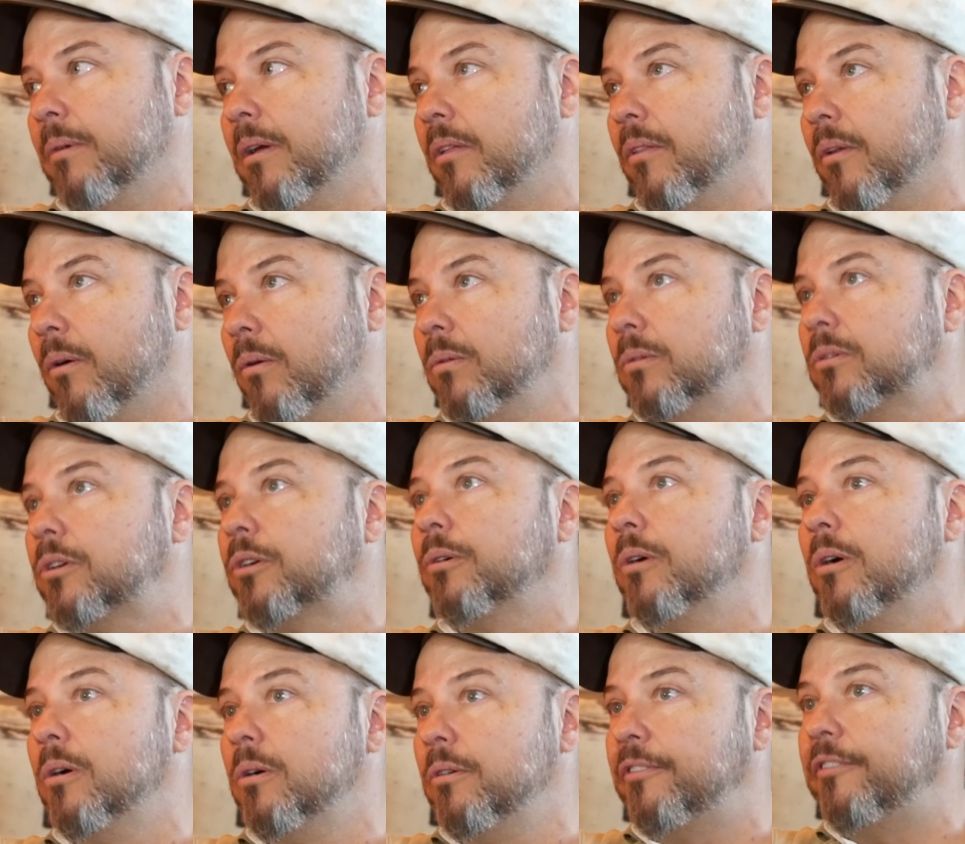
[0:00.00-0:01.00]
Old
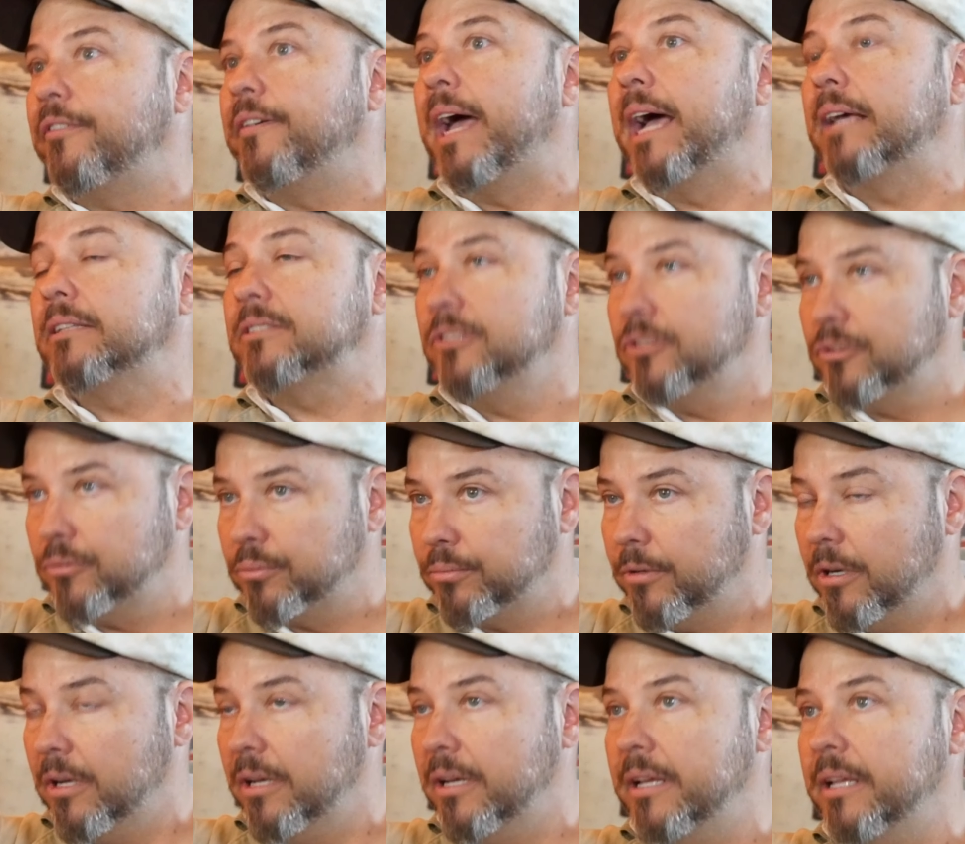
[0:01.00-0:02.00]
Crow fastest
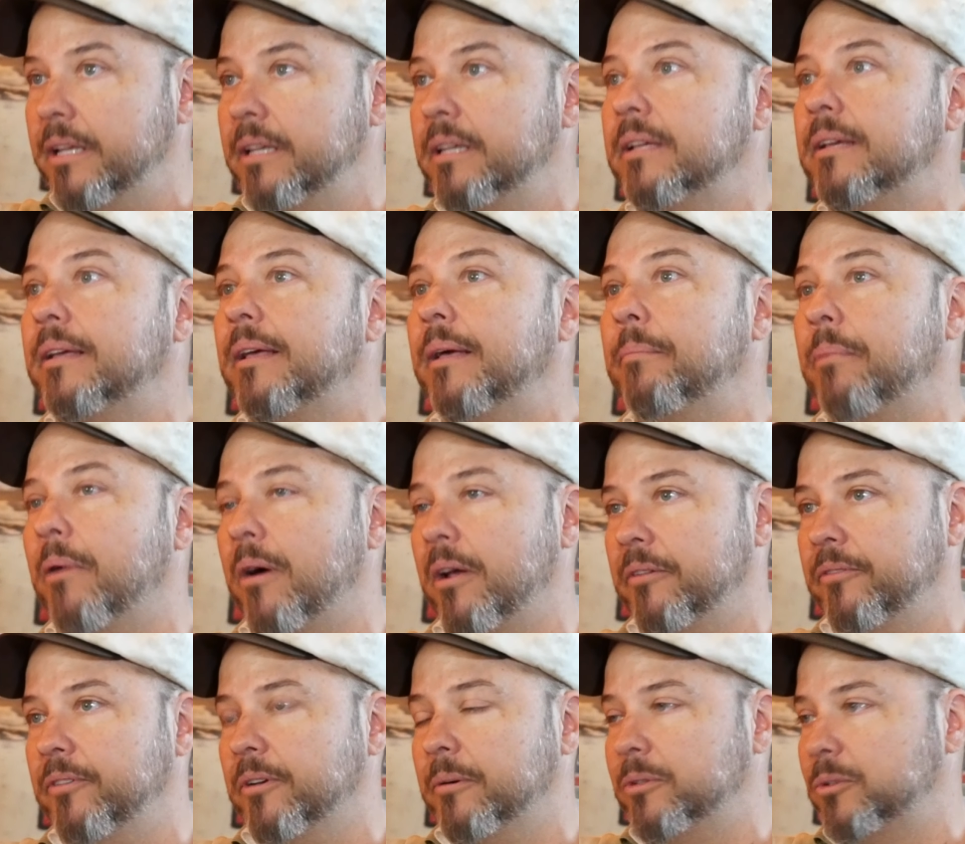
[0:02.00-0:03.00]
run at
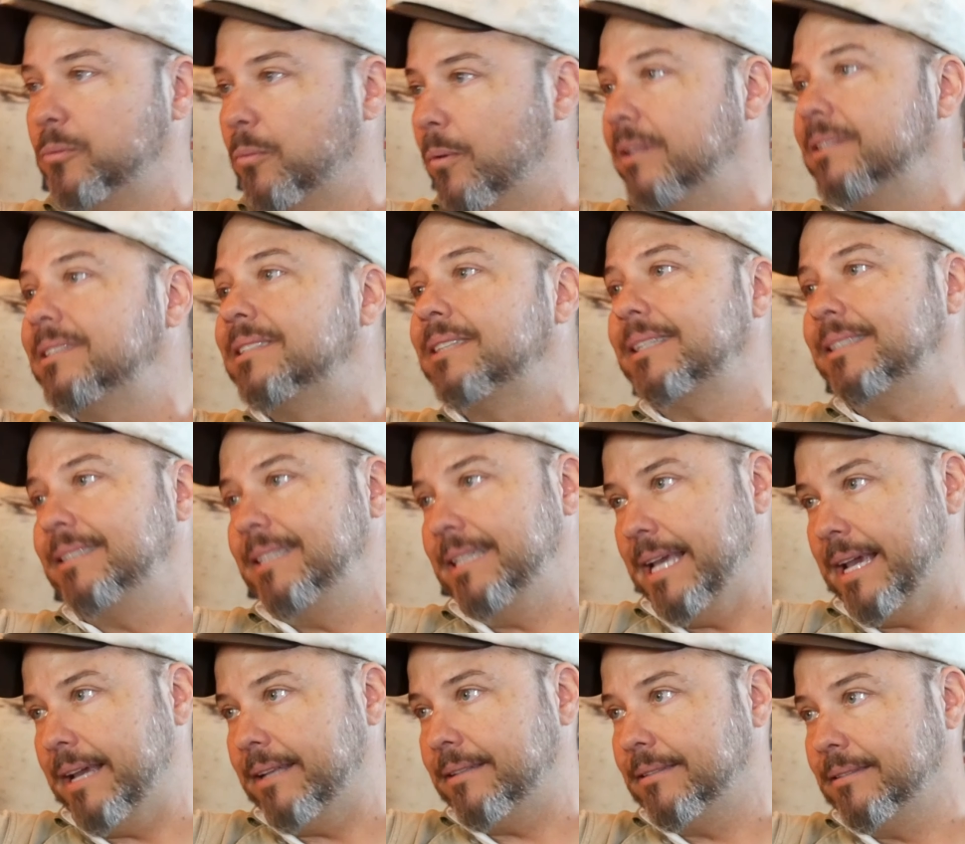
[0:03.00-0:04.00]
Bonneville was
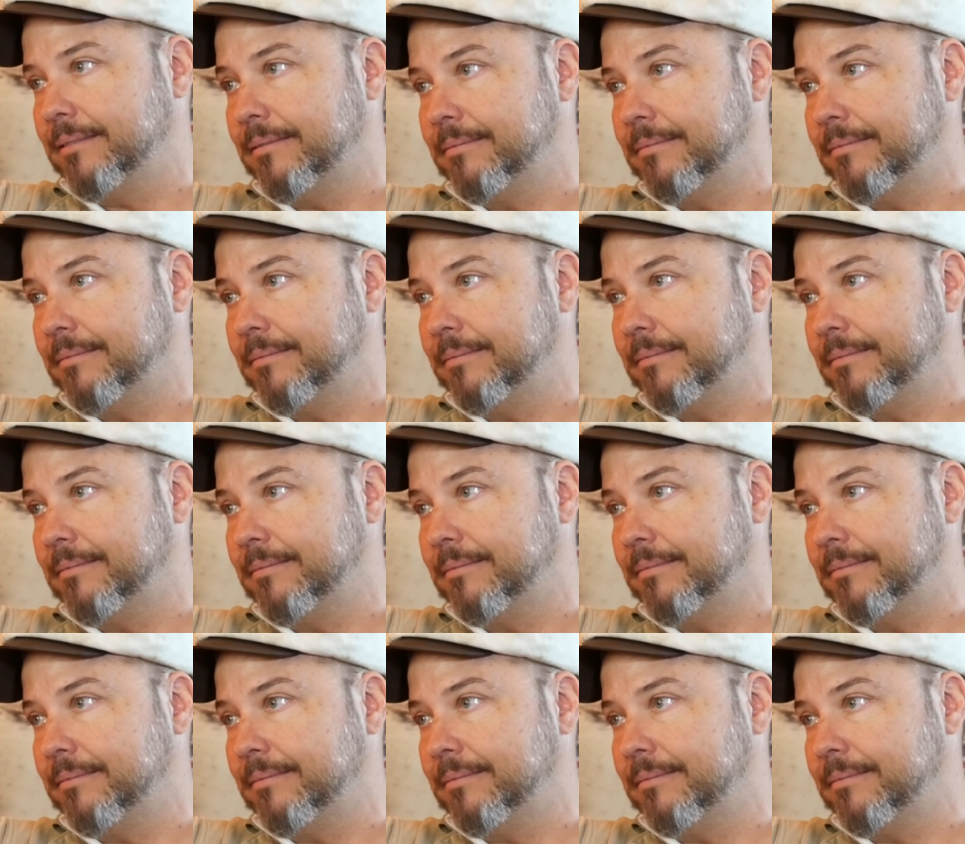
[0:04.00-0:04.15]
168.